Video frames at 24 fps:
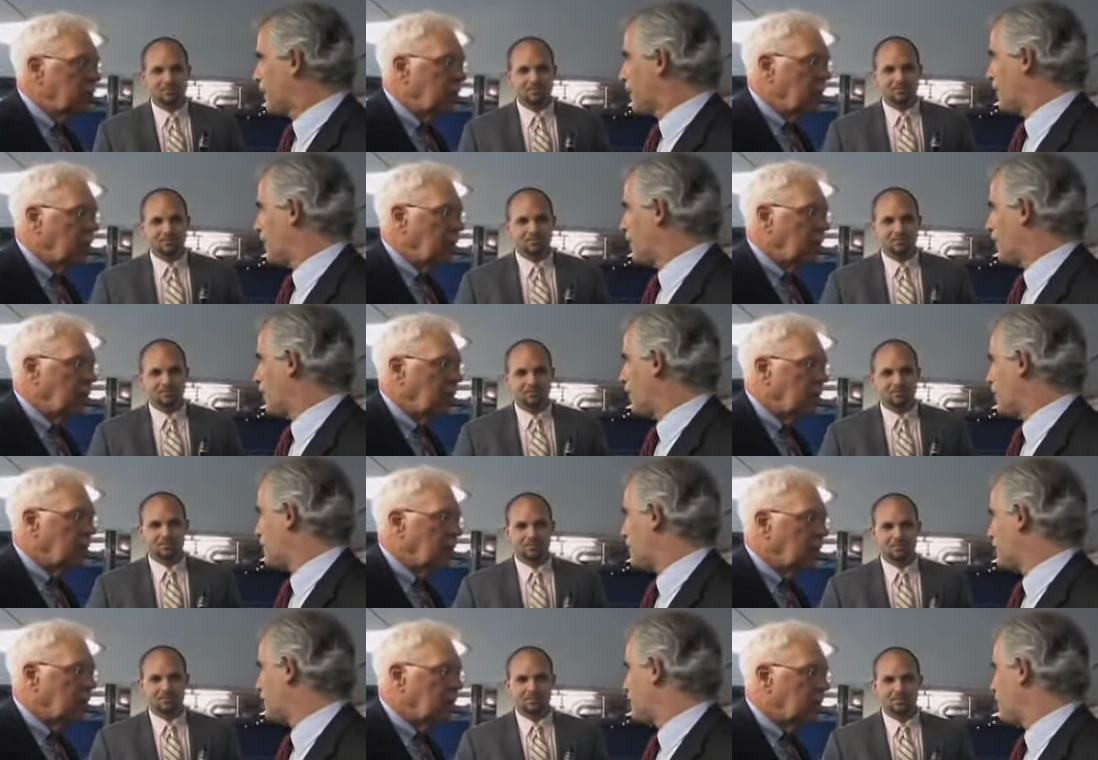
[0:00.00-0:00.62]

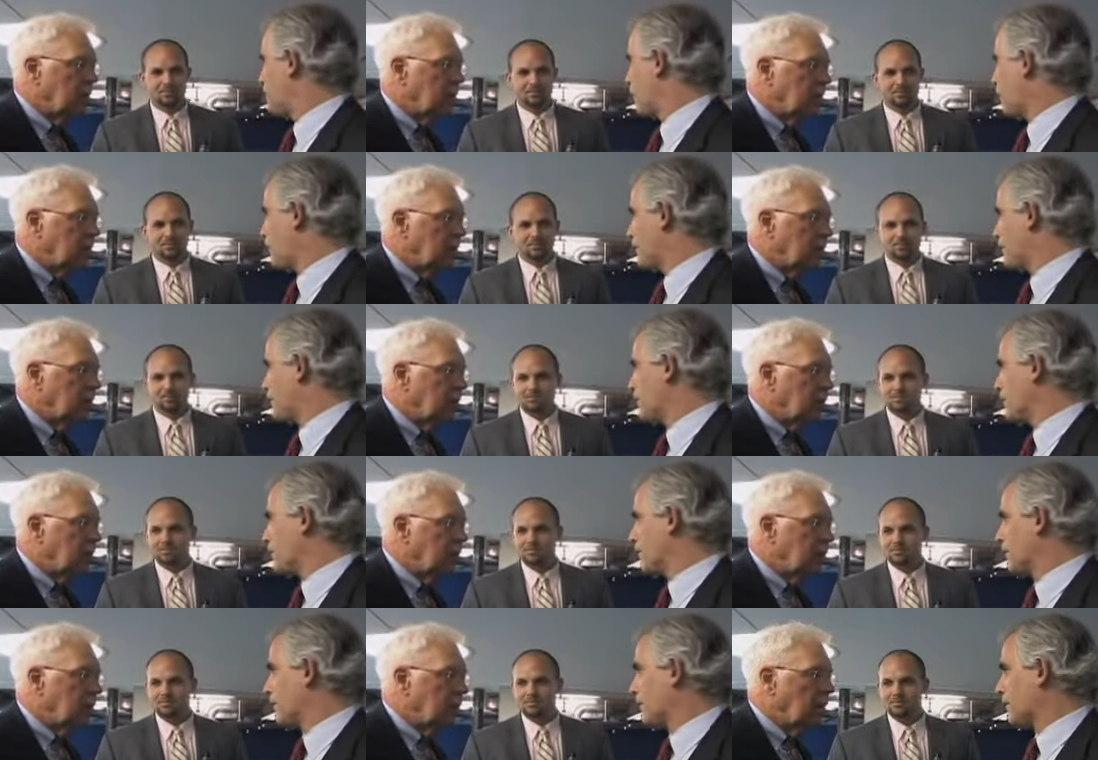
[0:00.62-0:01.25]
Speaker 1: Yeah. Of the Tea Party
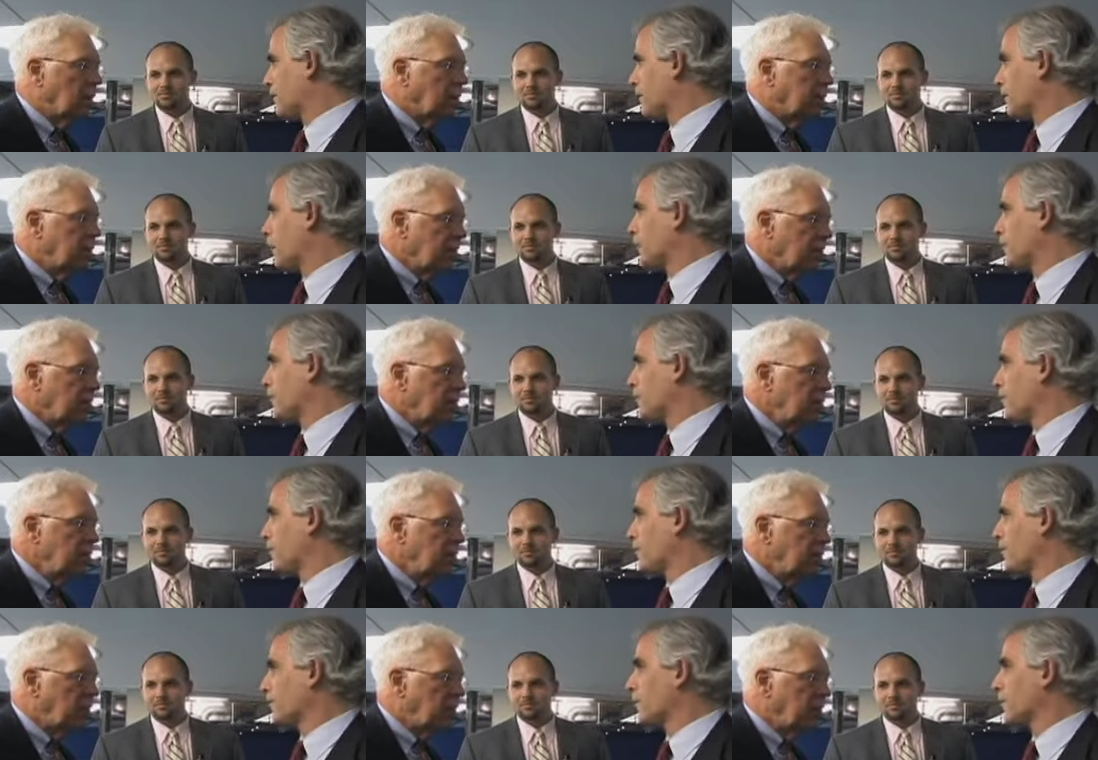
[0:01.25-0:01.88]
movement. Of the
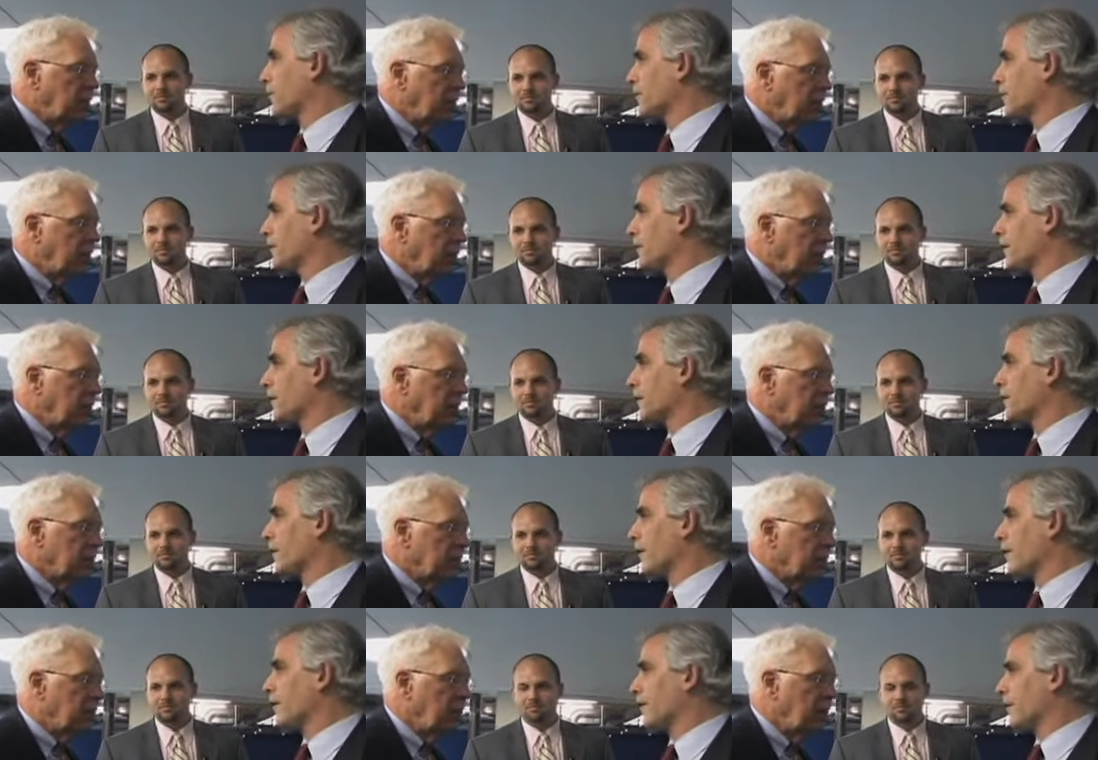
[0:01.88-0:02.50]
Tea Party,
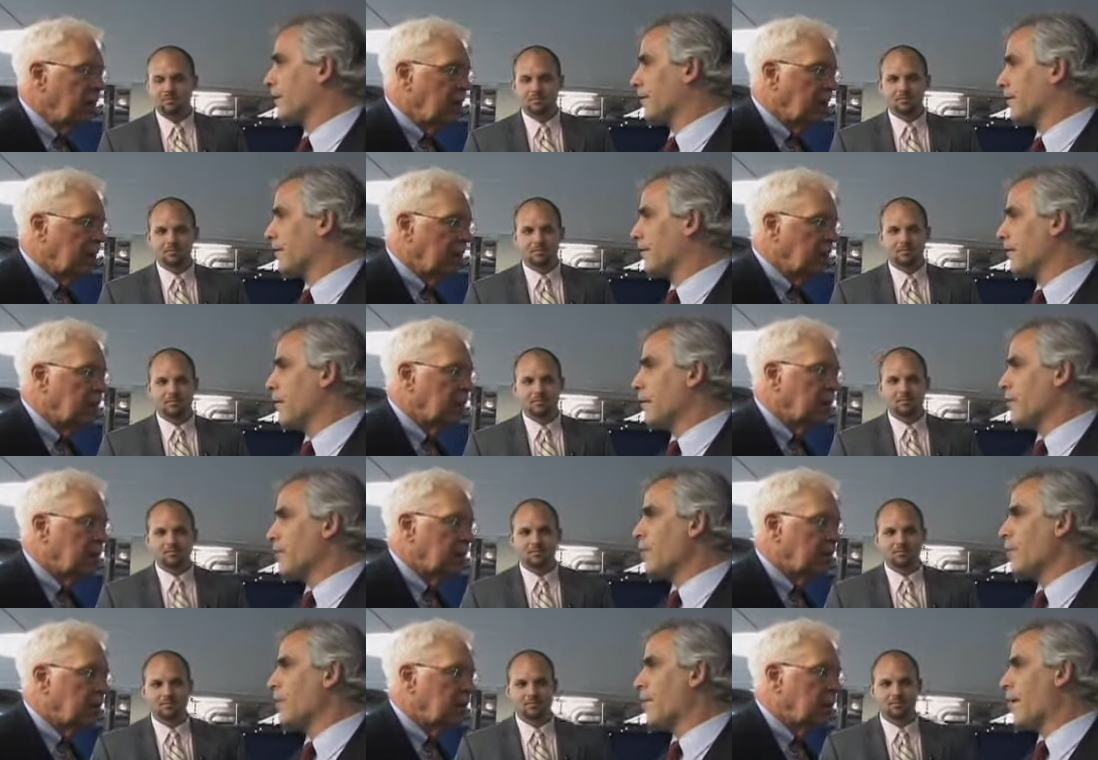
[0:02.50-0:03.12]
right? Yeah. Well,